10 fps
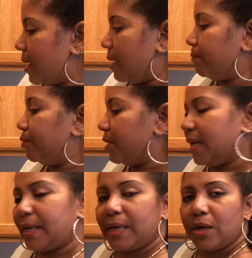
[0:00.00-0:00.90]
and
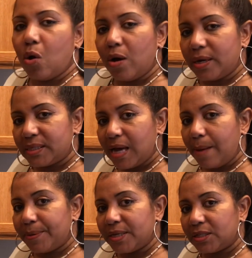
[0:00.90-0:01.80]
putting it on
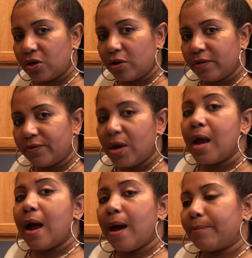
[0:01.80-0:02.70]
top of the stove,
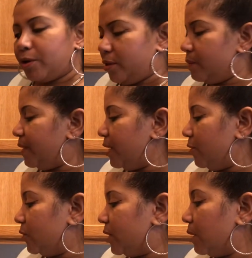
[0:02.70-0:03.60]
I'm going to be
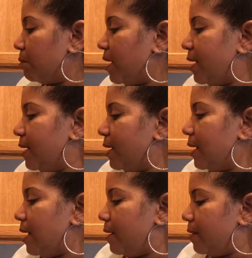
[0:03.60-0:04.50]
using my
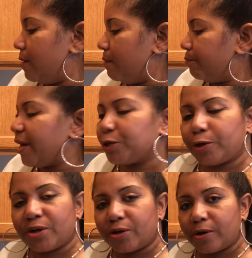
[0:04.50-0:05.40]
pressure
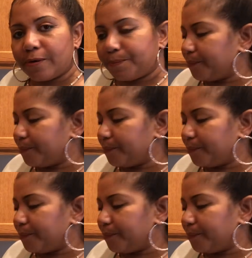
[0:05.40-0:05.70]
cooker.